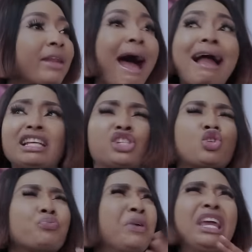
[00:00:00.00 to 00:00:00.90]
with Ali, she
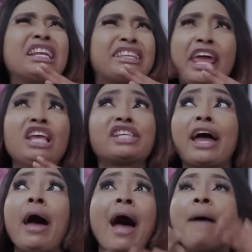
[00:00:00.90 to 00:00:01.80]
could be in danger.
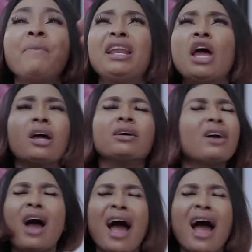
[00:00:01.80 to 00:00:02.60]
I mean,